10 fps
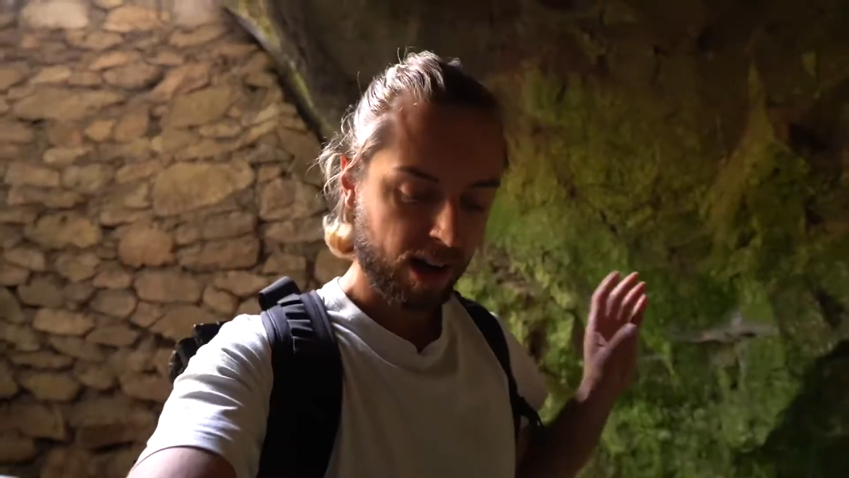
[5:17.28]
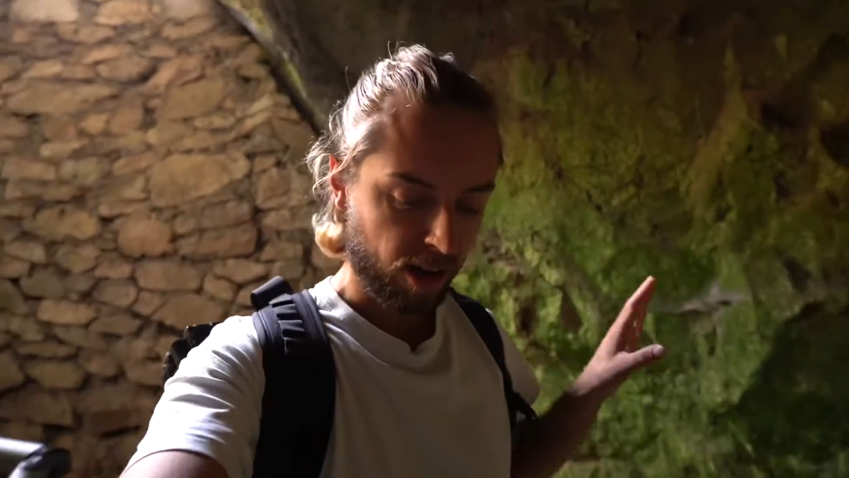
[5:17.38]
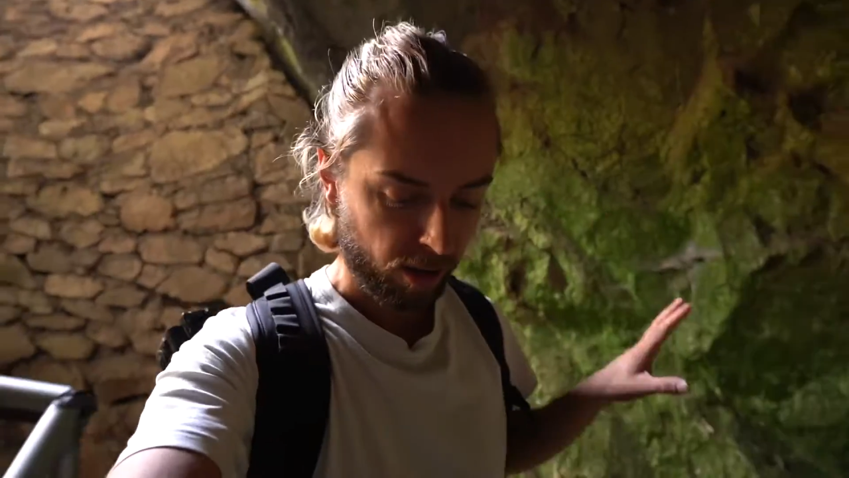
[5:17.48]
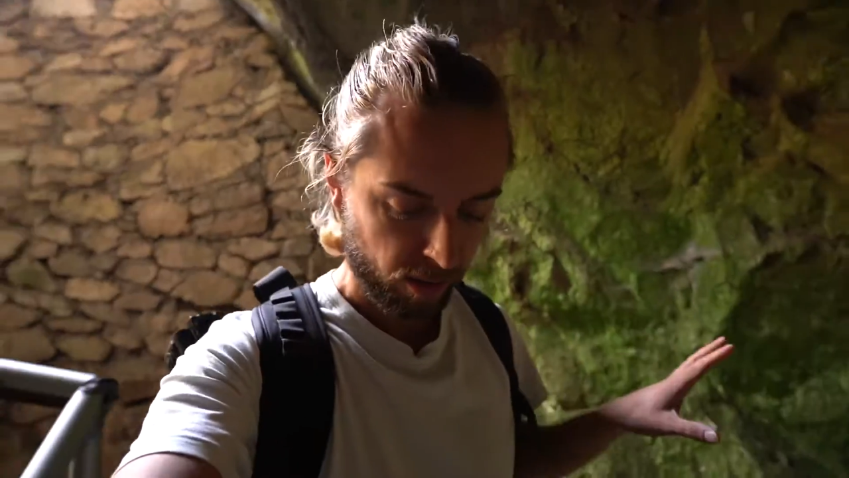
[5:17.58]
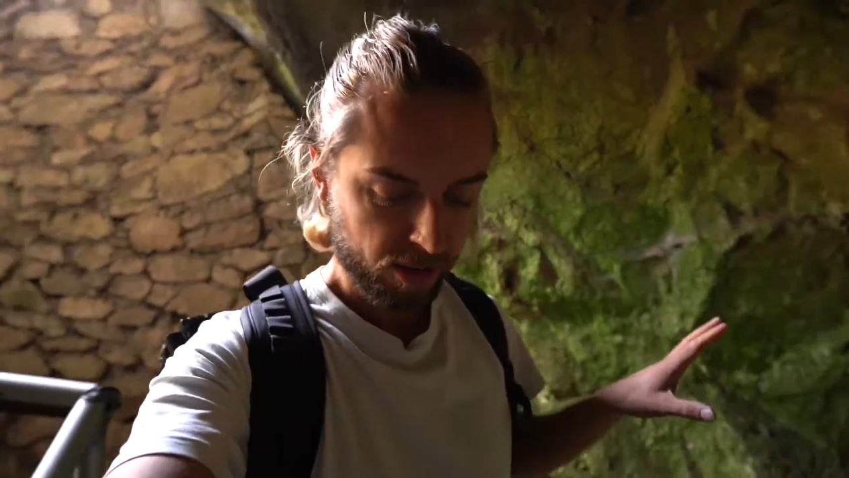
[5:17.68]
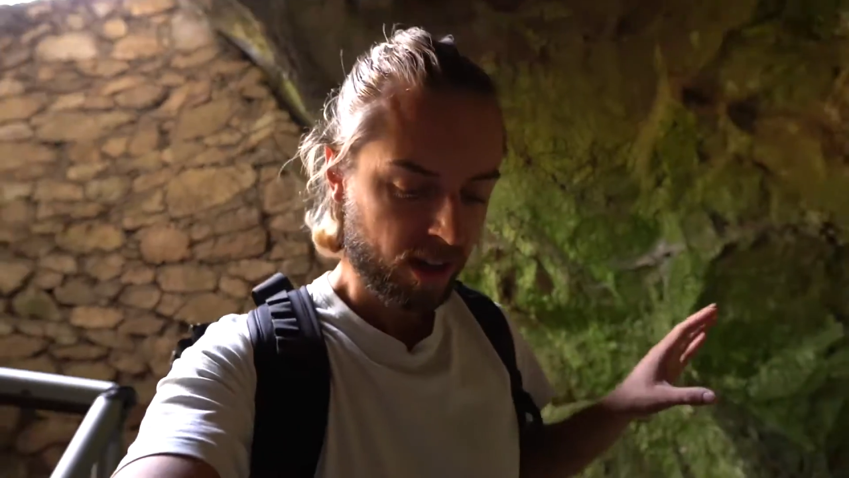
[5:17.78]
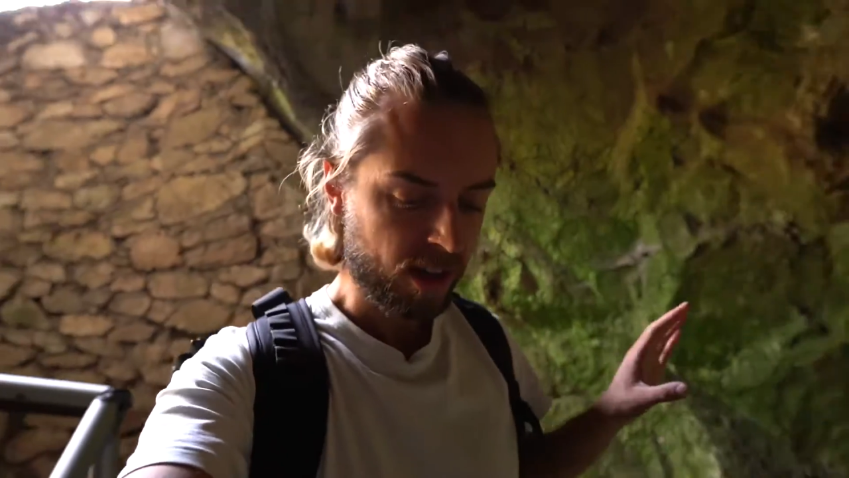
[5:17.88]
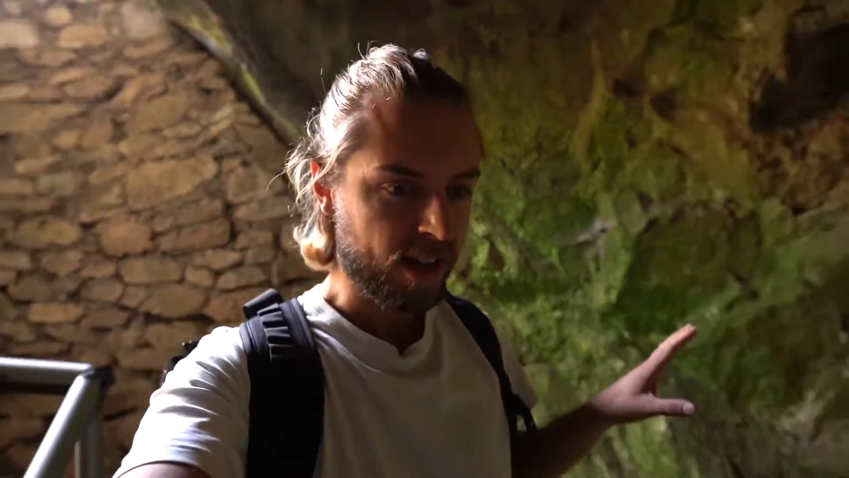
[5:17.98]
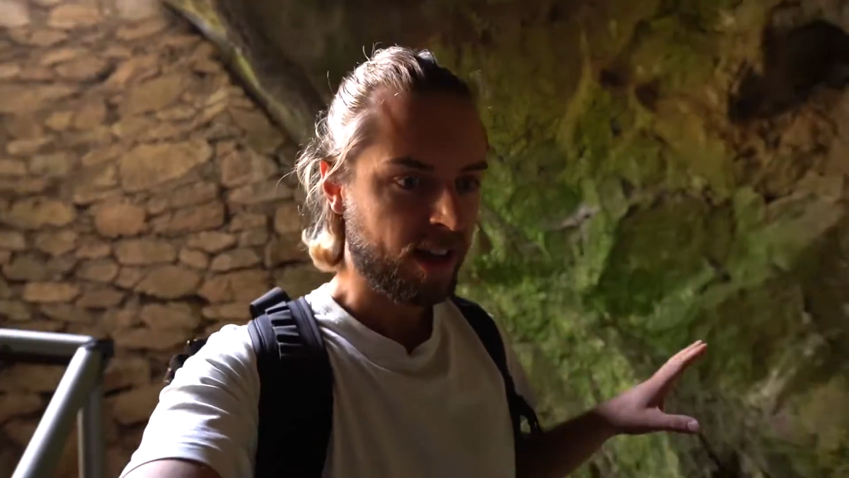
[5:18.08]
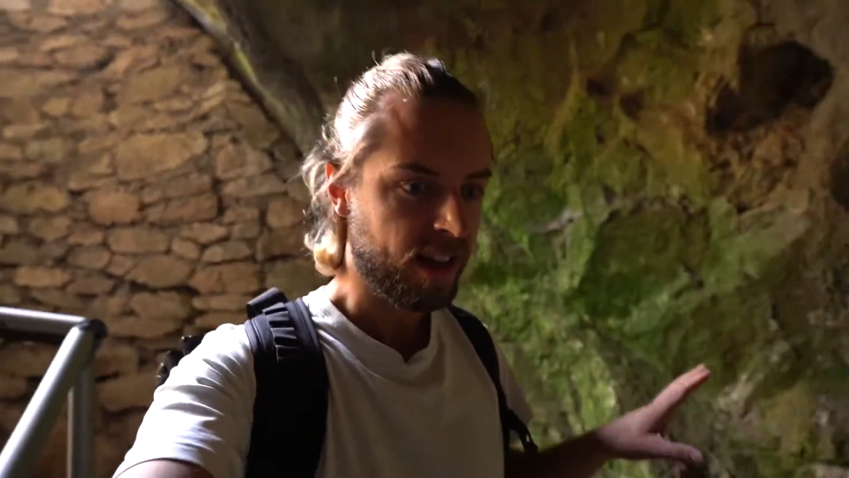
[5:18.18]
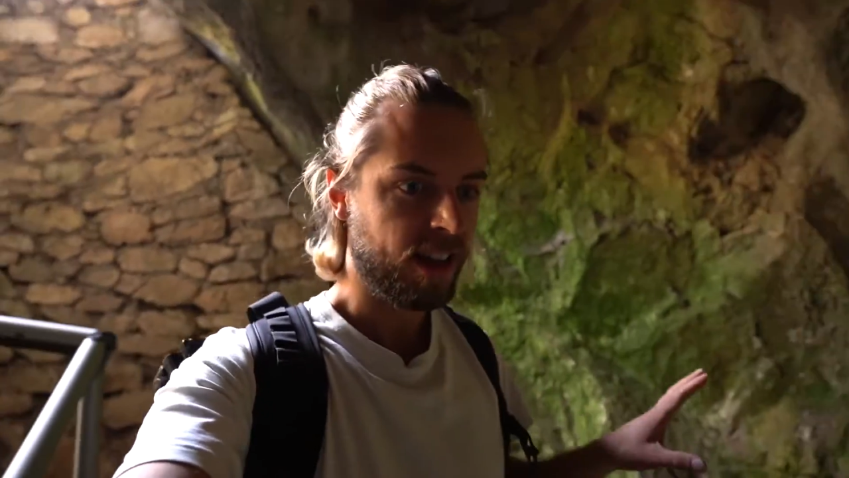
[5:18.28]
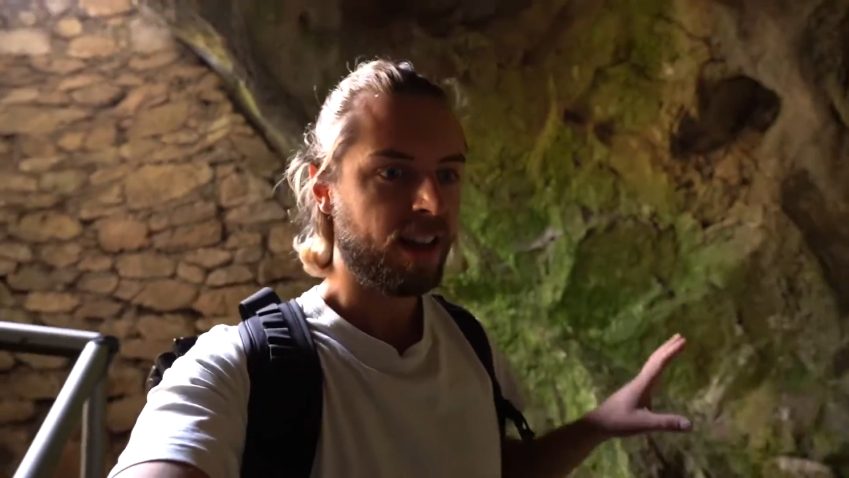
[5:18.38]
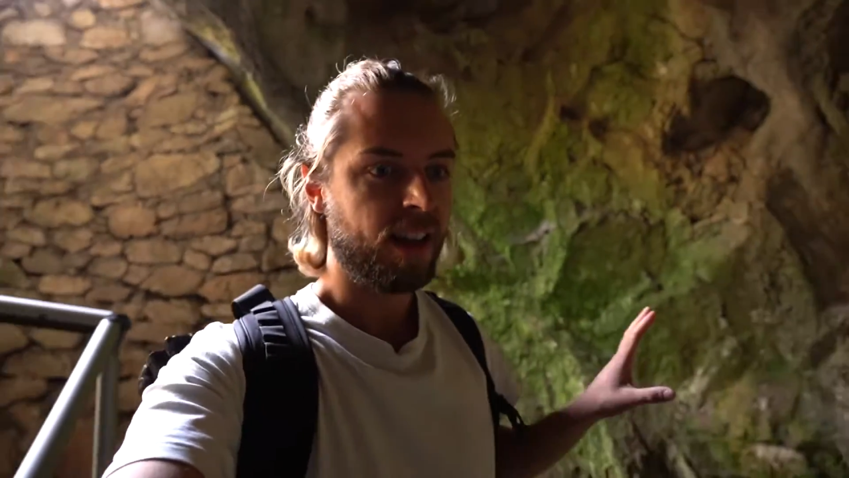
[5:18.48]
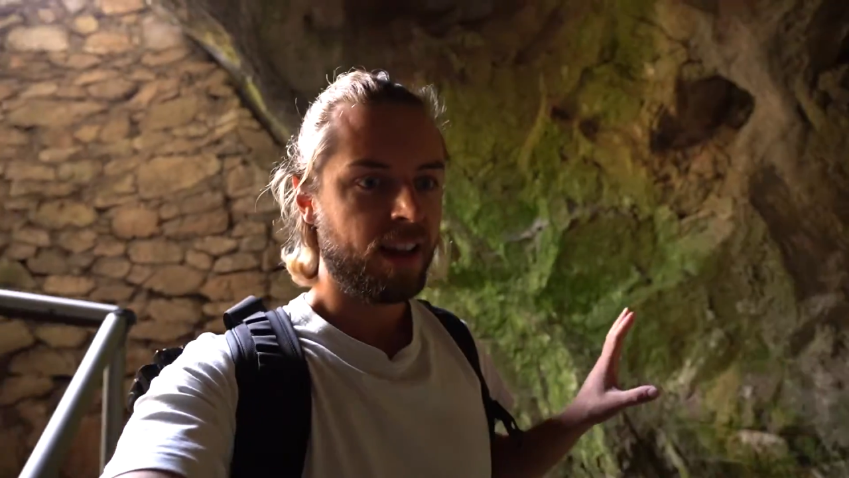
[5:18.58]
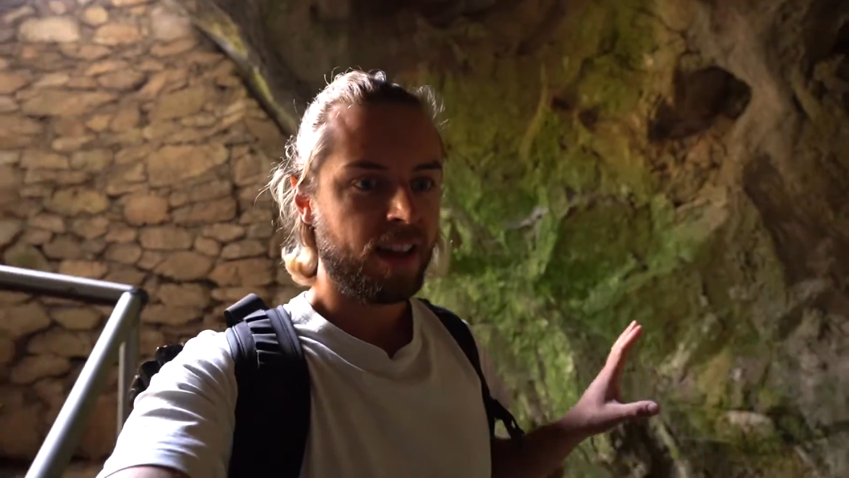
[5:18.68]
cold,
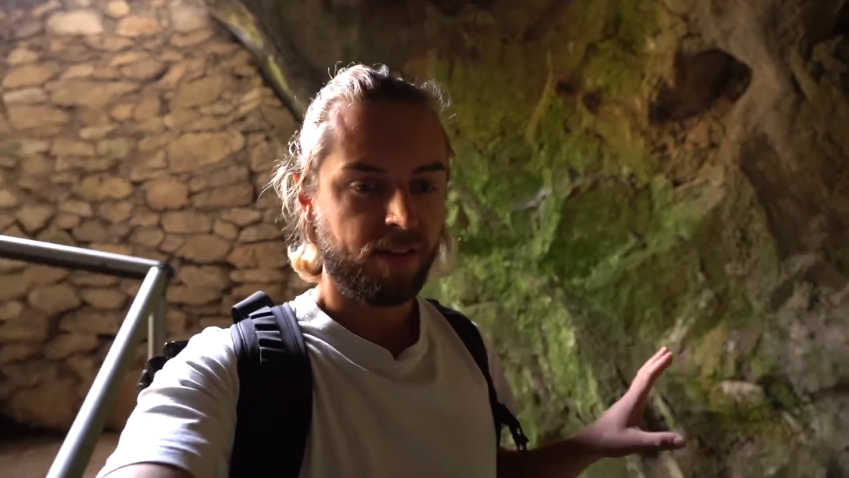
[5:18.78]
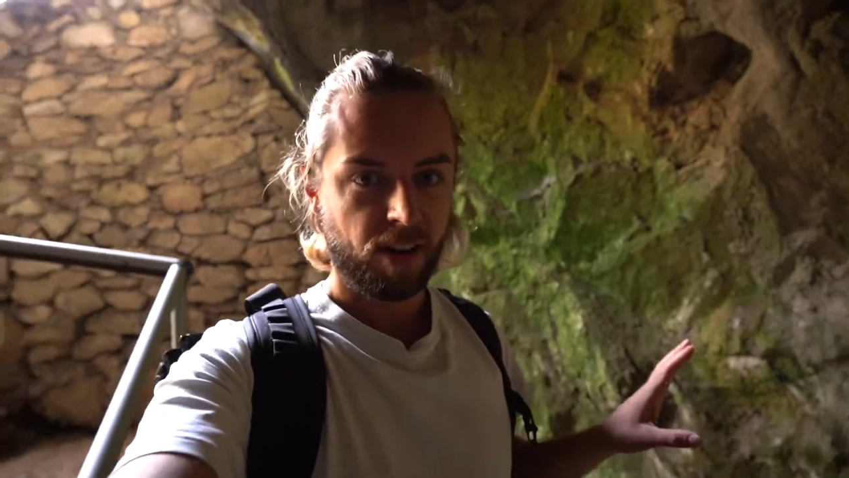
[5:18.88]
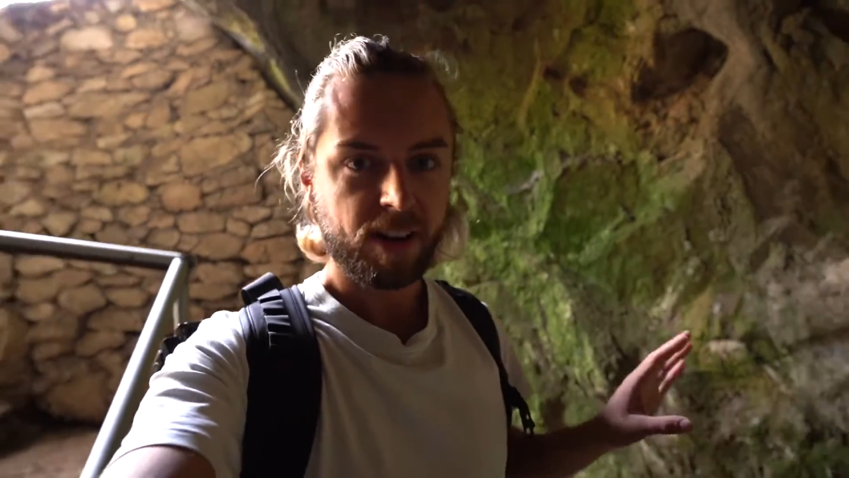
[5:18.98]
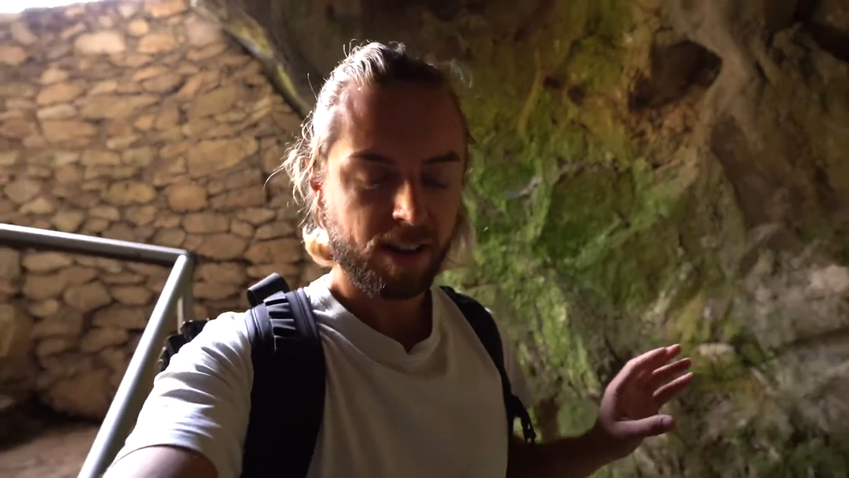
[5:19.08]
very